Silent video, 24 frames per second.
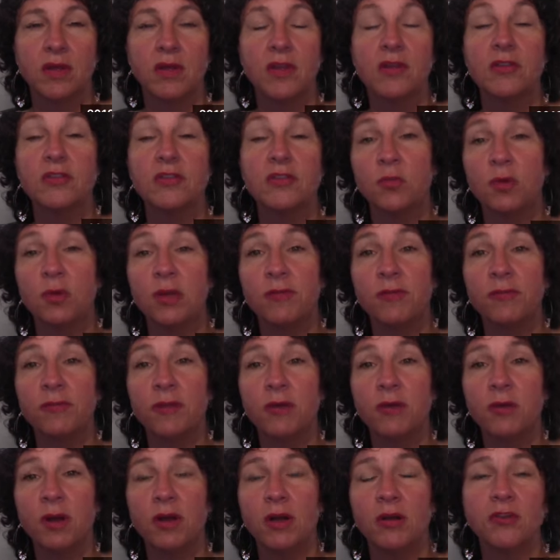So what if
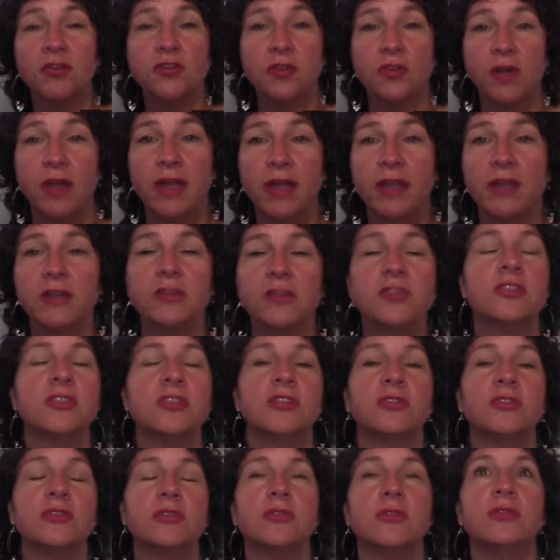you aren't trying
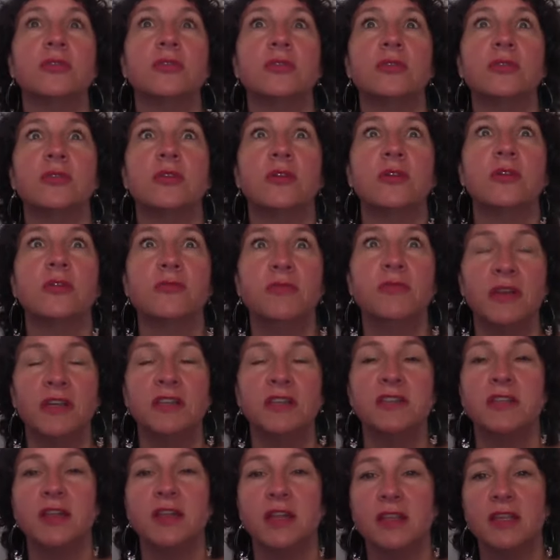to
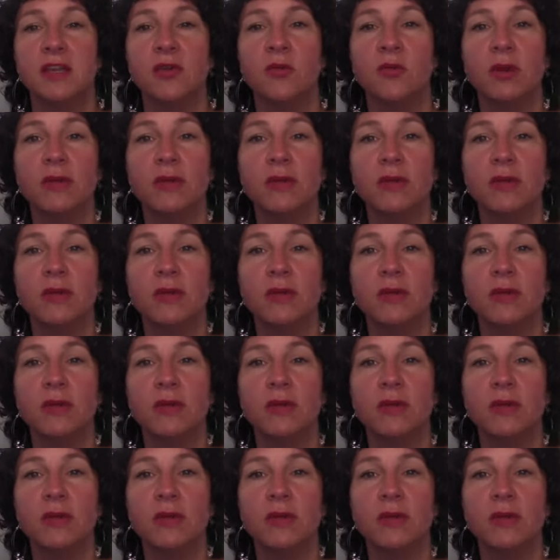fix anything?